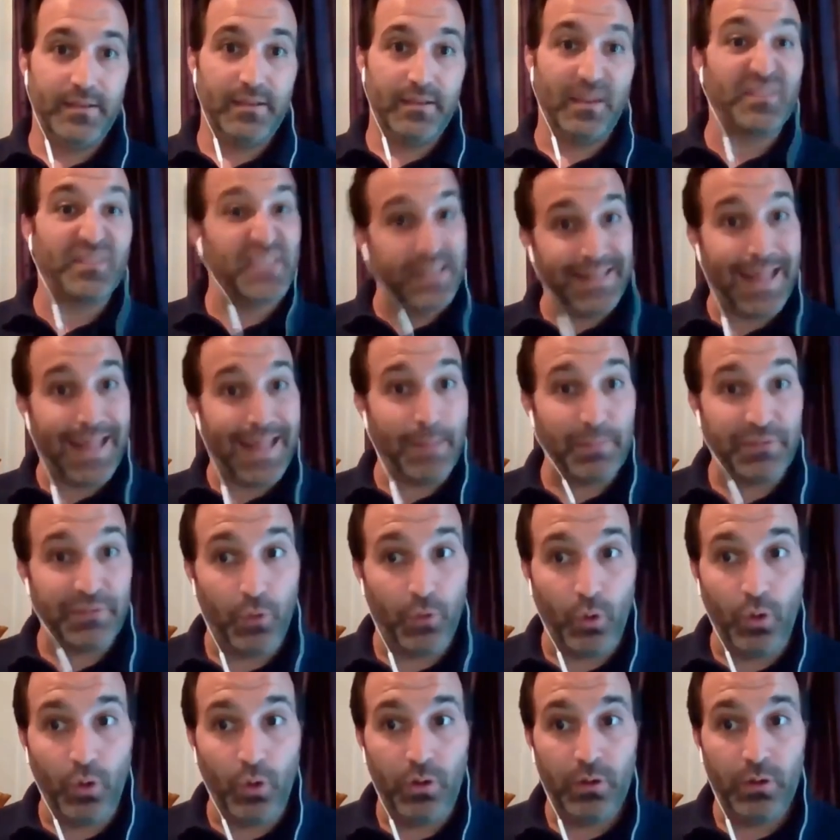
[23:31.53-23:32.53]
I've seen that
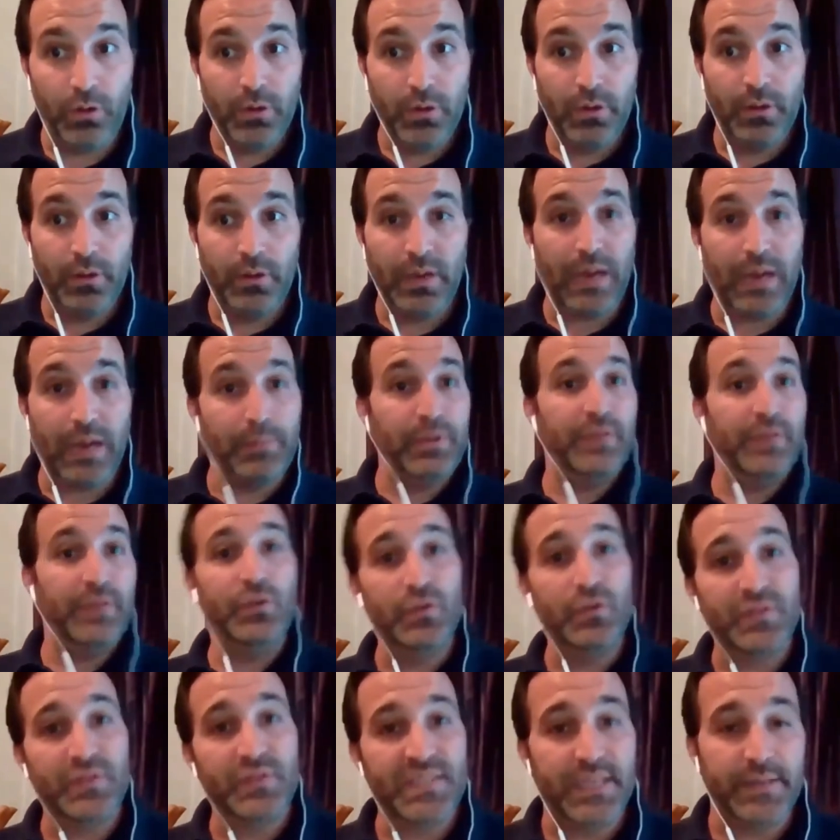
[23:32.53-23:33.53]
before. How many of
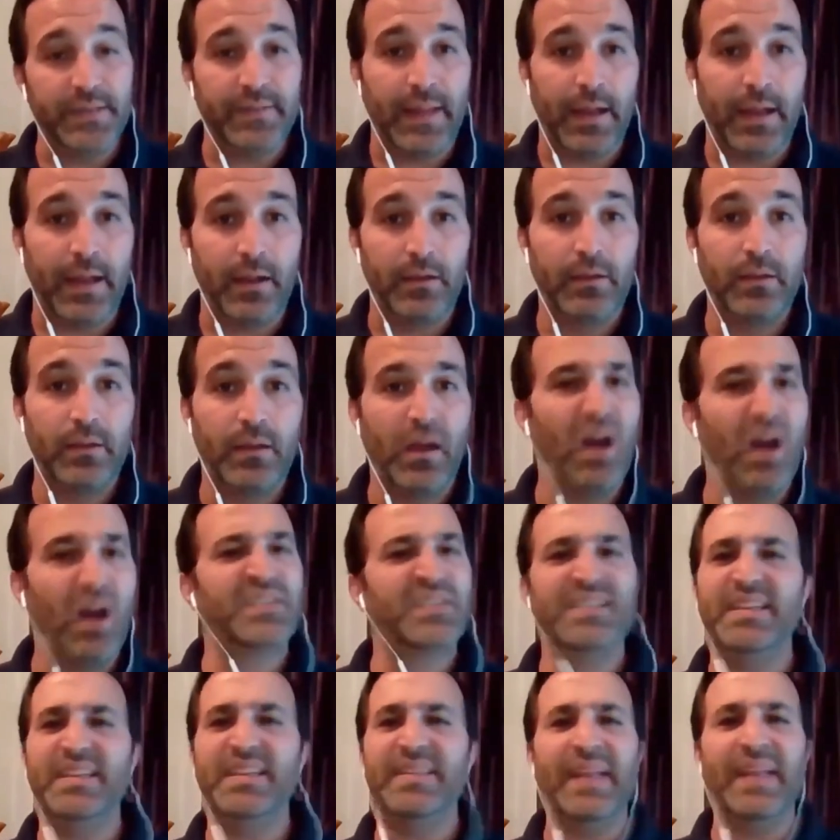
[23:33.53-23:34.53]
you have seen that?
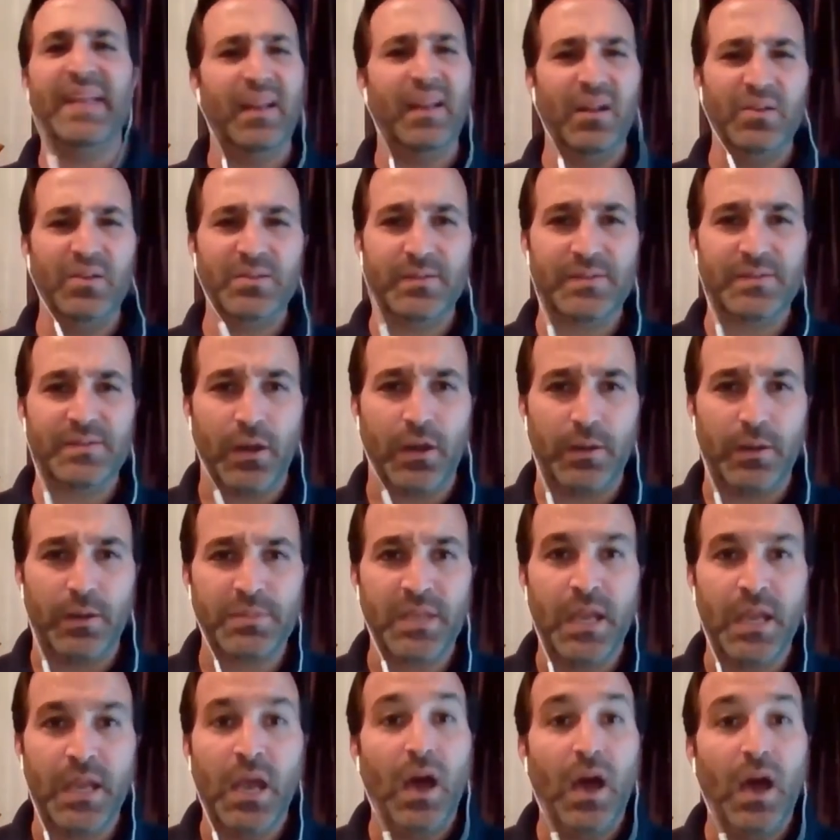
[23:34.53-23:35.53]
I've seen that loads of
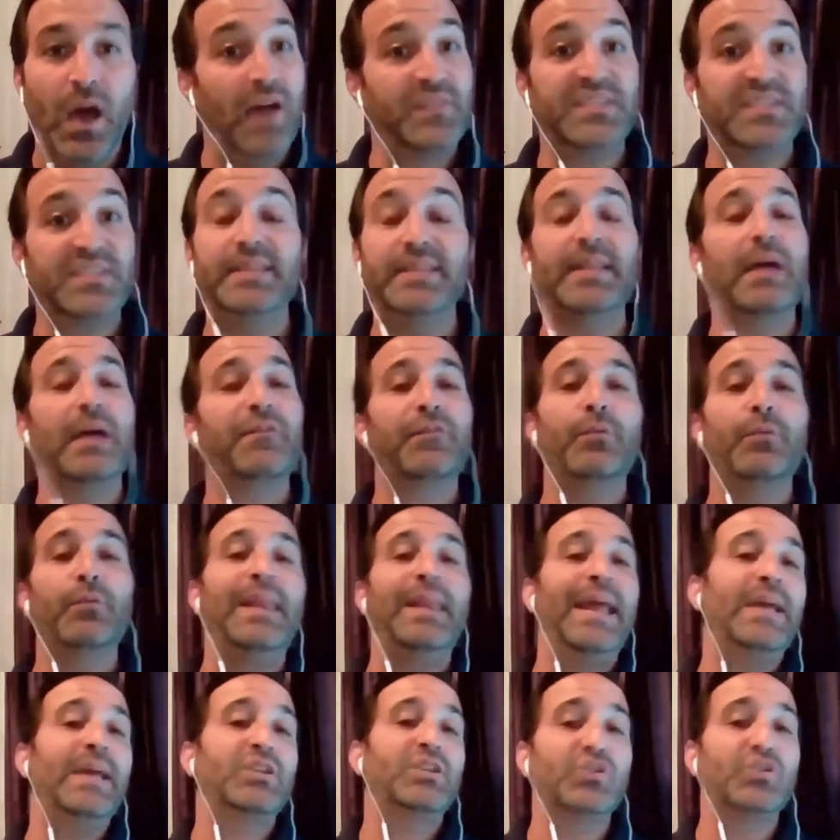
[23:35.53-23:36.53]
times. I've seen that from
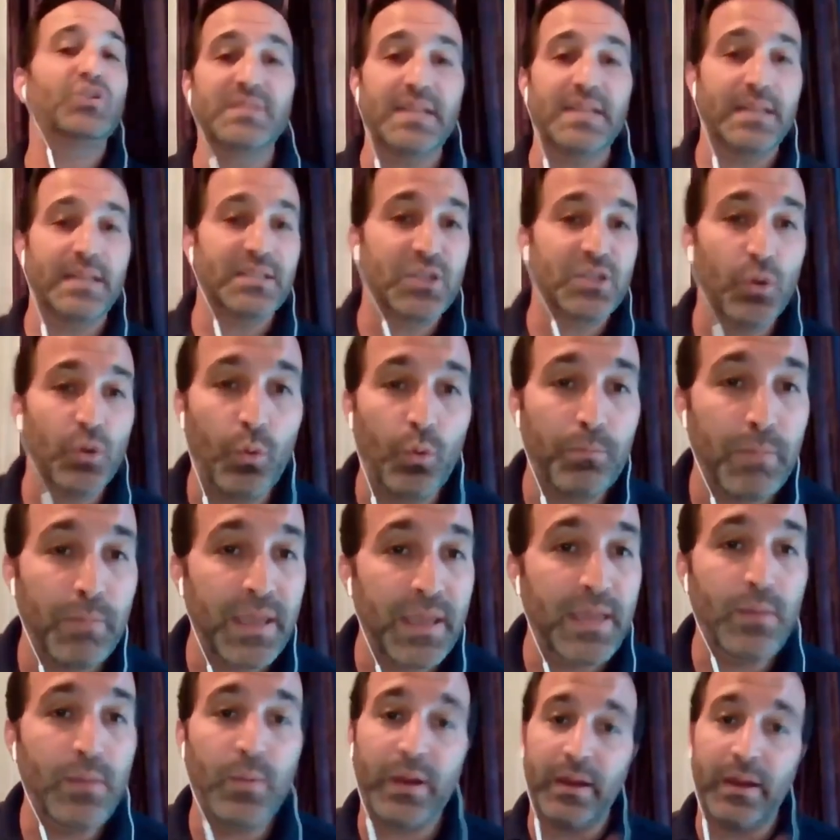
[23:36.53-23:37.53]
lecturers that taught
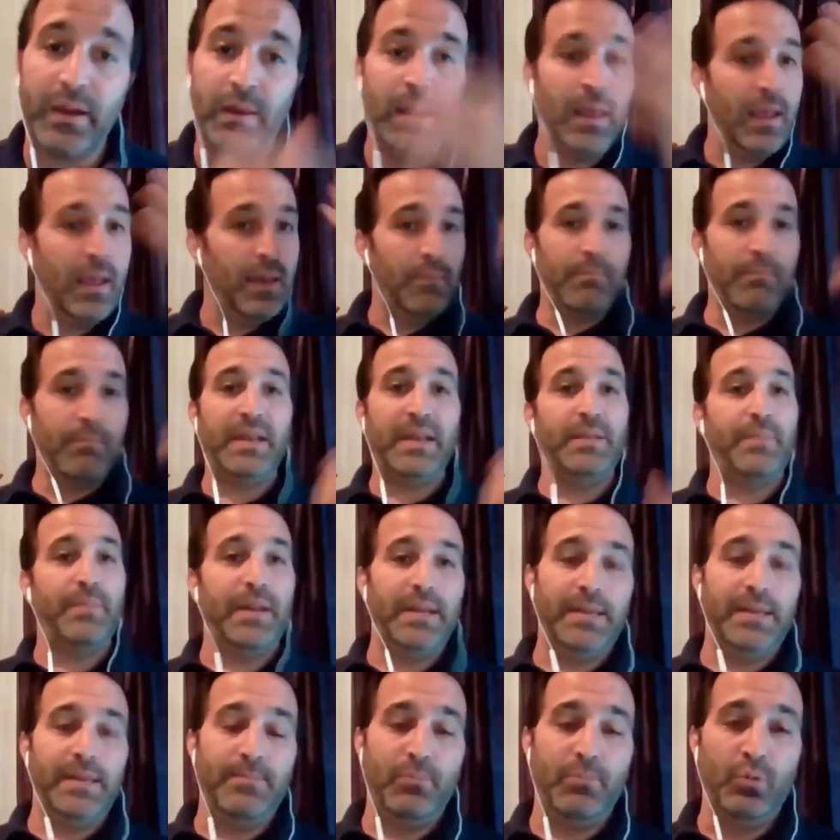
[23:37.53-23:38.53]
me when many,
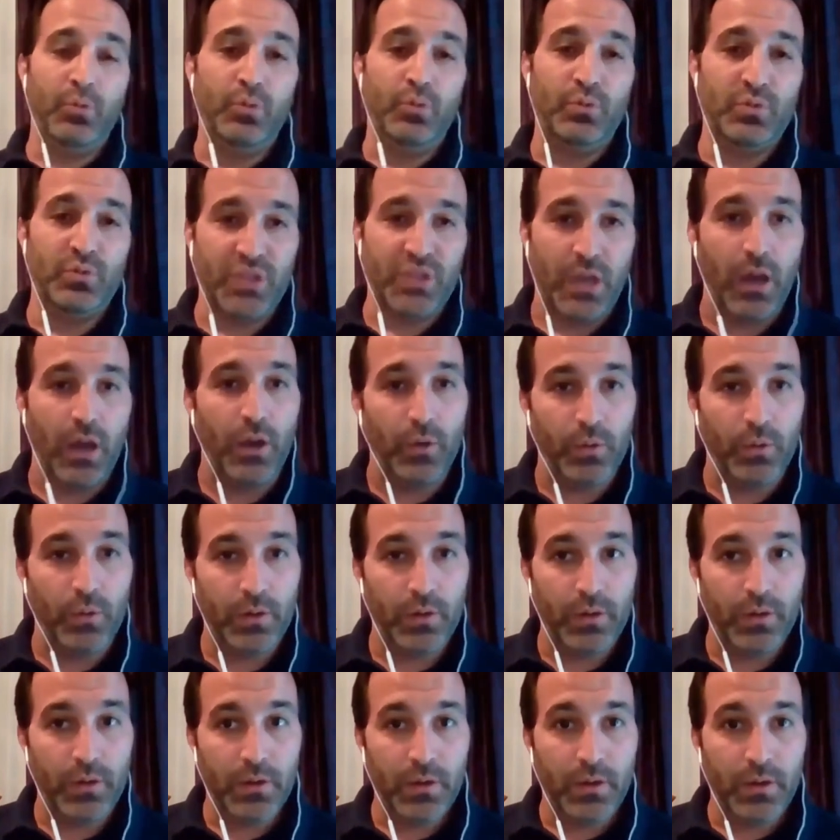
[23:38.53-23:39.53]
many moons ago.
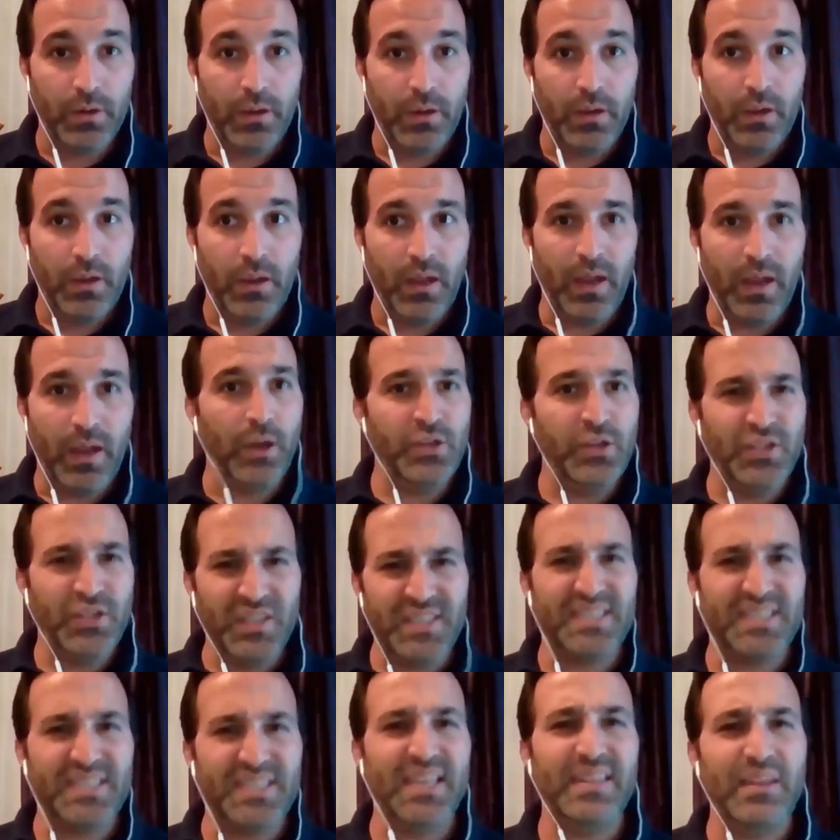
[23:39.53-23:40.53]
And I used to
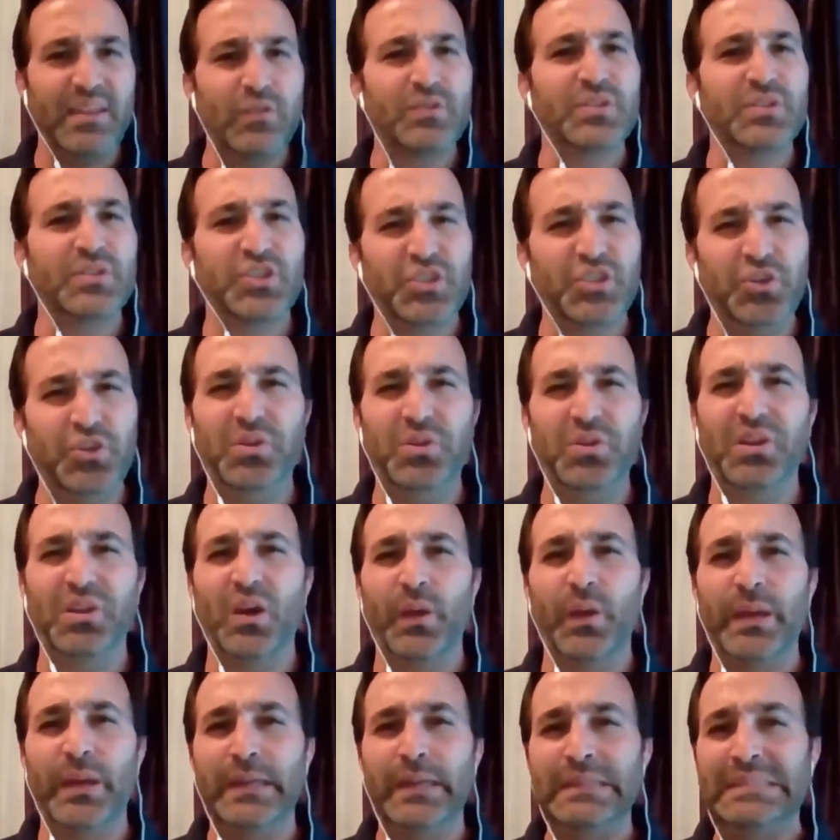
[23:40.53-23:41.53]
sit there as a student
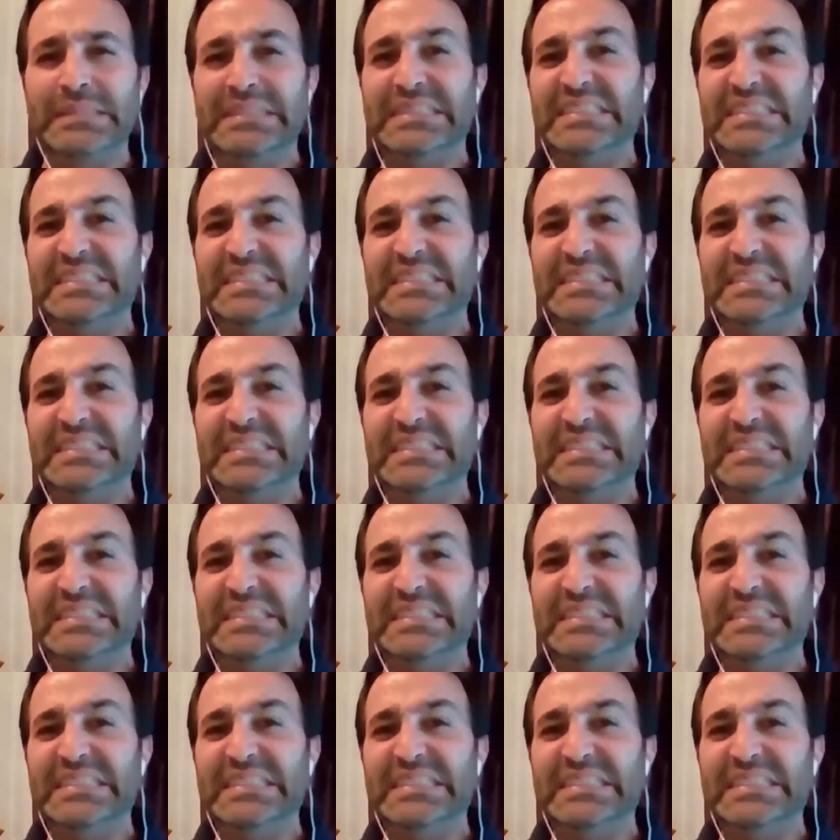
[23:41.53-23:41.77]
going,